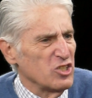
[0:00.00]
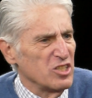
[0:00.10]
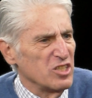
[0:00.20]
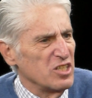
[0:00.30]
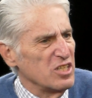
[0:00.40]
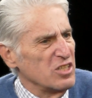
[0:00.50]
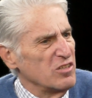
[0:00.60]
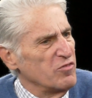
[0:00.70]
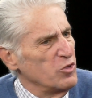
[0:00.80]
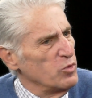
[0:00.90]
she did an
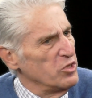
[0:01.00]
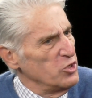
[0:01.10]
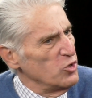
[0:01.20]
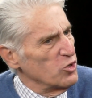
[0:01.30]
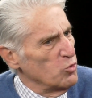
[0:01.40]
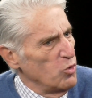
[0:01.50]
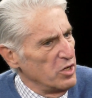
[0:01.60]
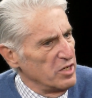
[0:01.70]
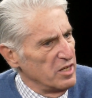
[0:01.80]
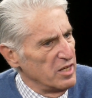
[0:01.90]
interview with New York
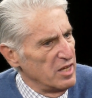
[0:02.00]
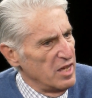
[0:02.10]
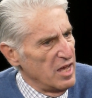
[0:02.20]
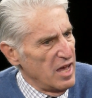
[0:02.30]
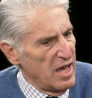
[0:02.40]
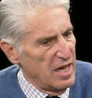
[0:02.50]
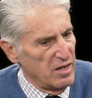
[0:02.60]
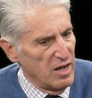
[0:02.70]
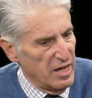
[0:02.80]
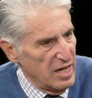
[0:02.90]
One,
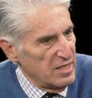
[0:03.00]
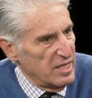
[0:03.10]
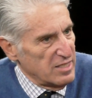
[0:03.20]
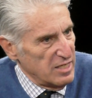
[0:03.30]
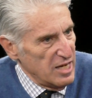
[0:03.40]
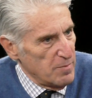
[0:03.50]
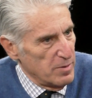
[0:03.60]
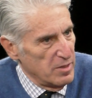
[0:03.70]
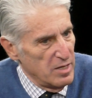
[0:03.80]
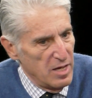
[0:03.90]
and I had that tape.
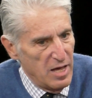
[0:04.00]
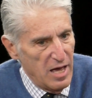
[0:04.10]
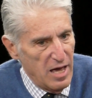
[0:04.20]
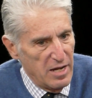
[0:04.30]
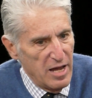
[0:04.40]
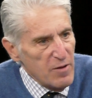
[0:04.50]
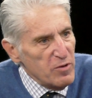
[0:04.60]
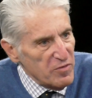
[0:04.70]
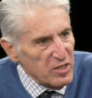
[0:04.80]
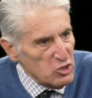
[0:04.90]
And
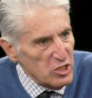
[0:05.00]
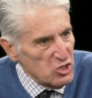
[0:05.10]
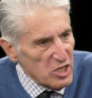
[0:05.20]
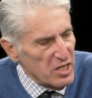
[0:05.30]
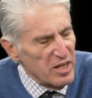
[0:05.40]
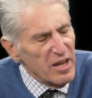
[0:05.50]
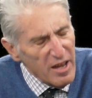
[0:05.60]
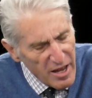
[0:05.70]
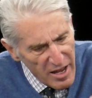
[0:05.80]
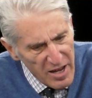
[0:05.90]
everything she said,
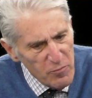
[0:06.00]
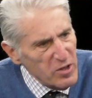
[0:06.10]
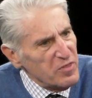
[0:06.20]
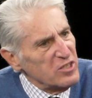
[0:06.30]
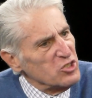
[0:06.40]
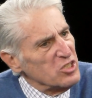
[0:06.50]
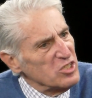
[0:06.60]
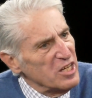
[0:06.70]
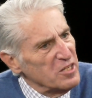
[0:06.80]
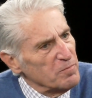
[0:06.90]
everything she
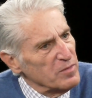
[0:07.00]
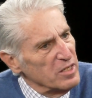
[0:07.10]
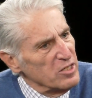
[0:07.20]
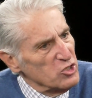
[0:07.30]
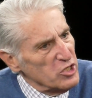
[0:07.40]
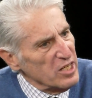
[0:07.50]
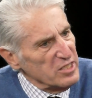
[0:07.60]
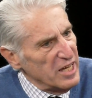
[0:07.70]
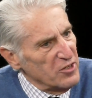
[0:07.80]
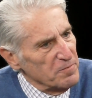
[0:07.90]
said
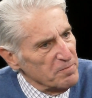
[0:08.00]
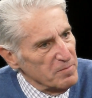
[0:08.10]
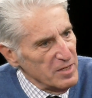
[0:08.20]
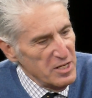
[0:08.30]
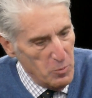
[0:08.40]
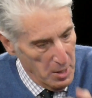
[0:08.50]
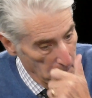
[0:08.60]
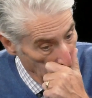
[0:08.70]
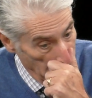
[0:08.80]
checked out. Anyway,